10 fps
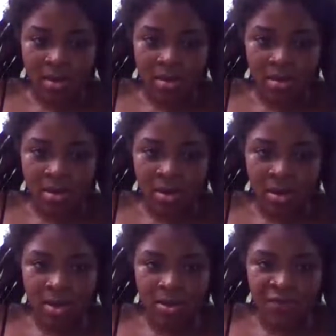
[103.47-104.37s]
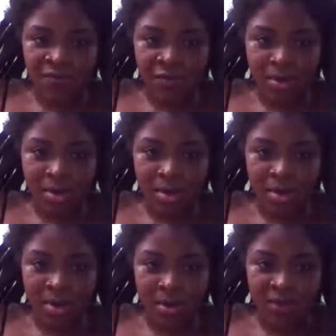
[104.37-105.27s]
Oh, it gets confusing. It
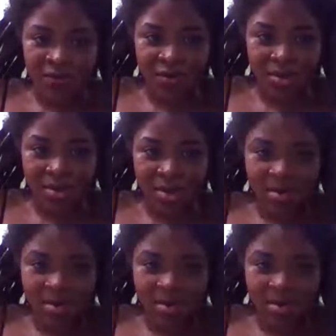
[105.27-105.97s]
gets confusing.